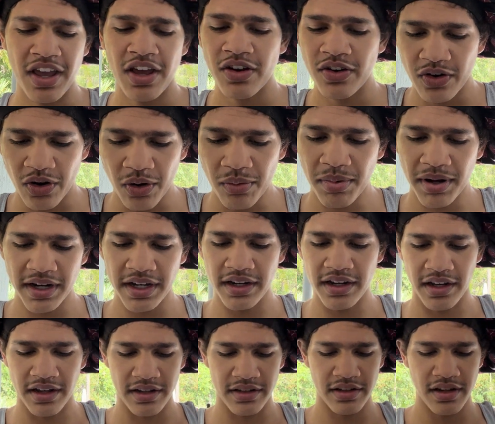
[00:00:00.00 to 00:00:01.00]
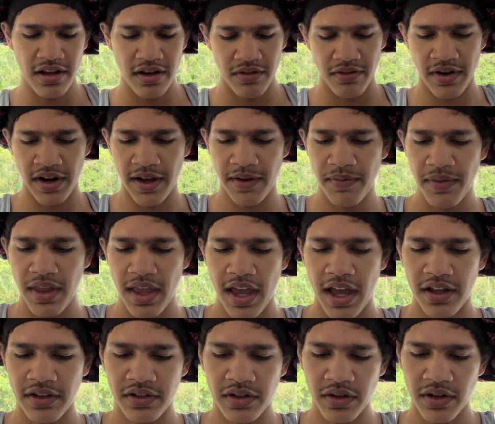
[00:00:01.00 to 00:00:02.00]
Nobody does, right?
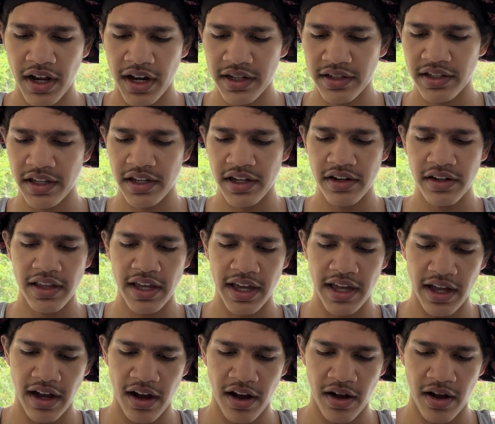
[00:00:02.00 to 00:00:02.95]
And so God is saying here that